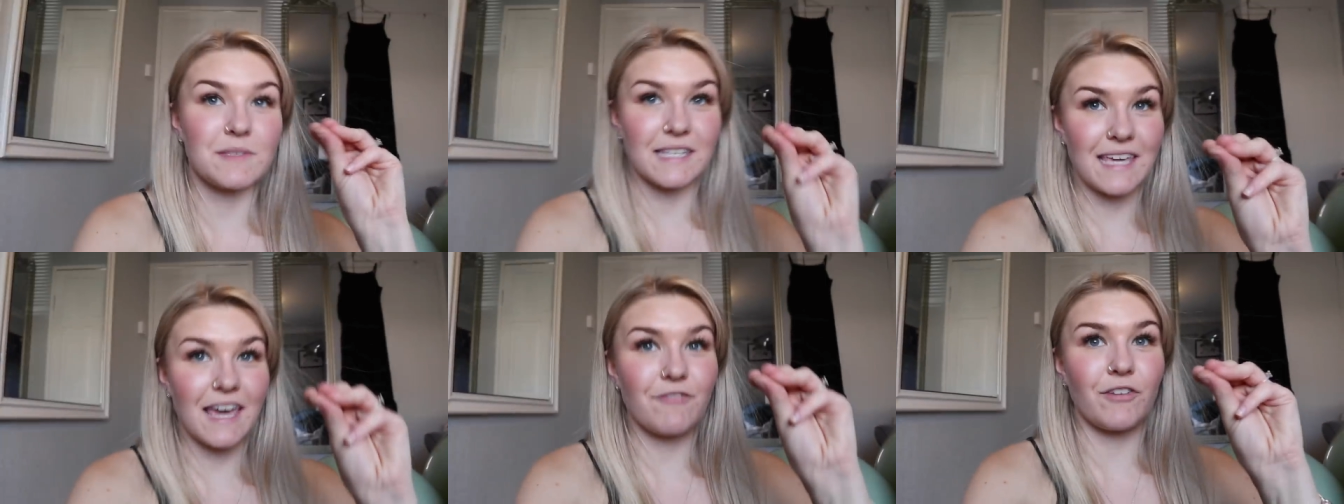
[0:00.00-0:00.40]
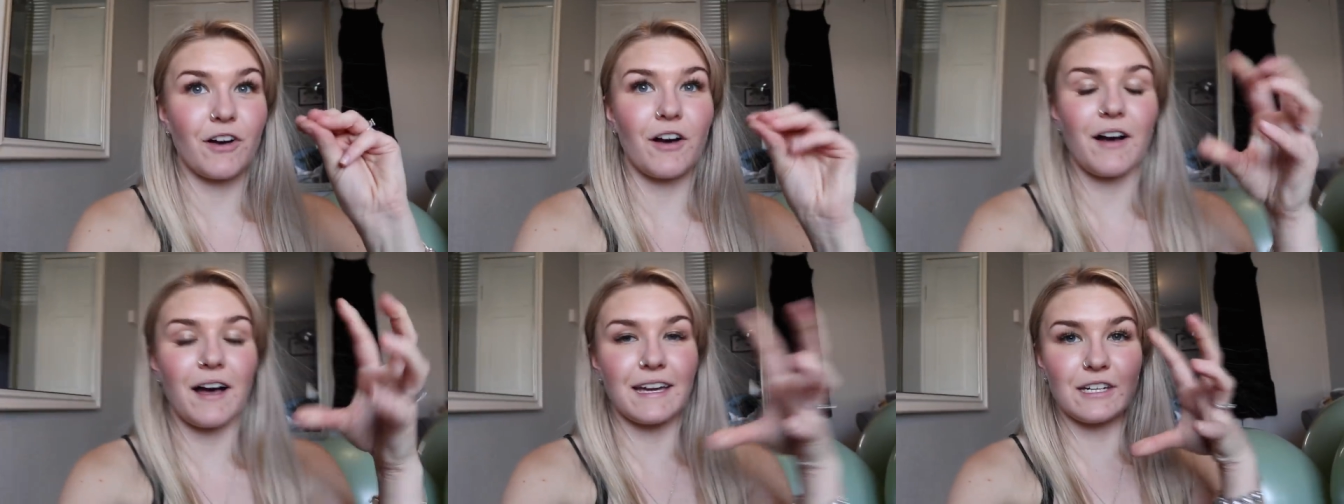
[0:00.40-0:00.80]

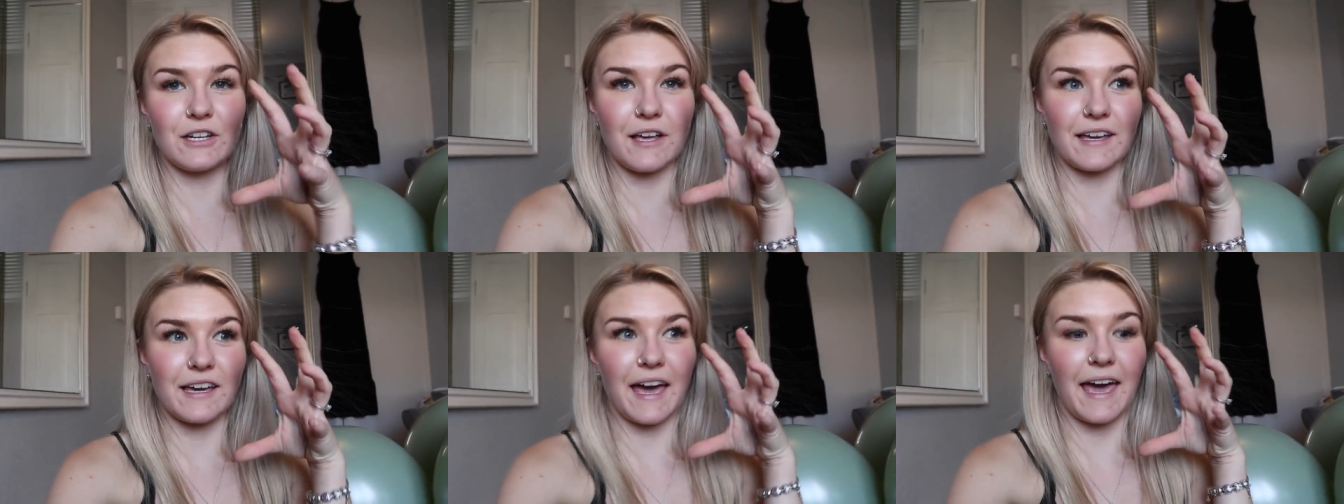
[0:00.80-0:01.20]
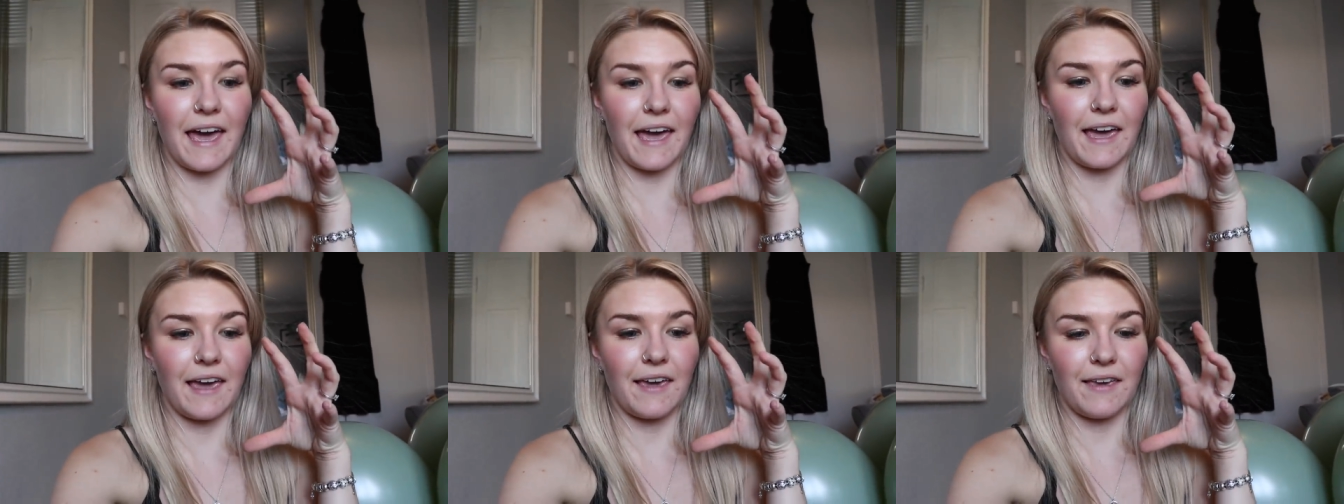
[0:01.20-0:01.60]
together in like
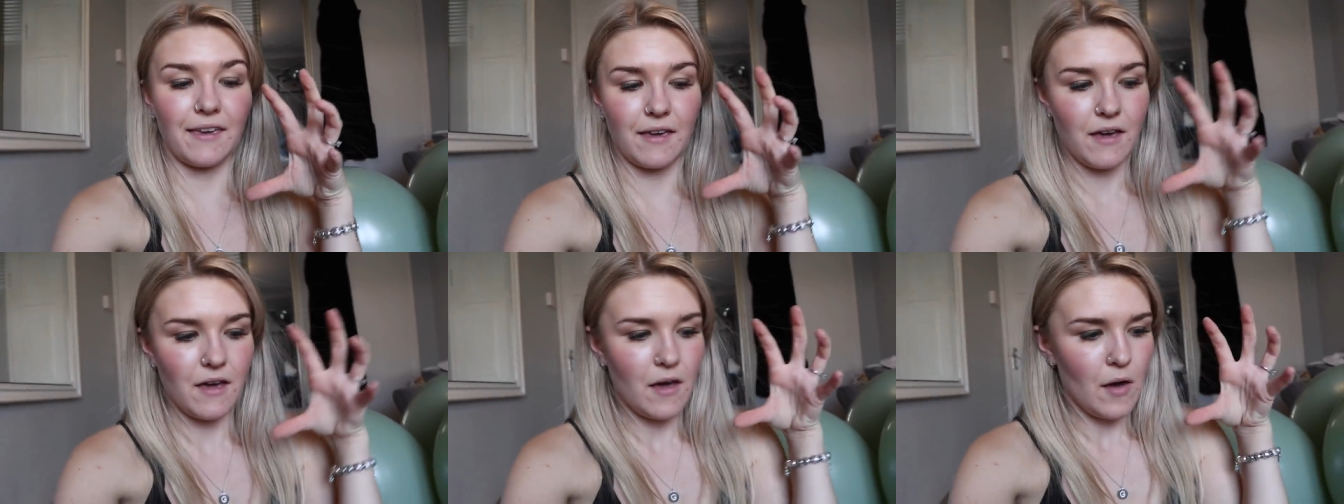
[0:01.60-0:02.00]
a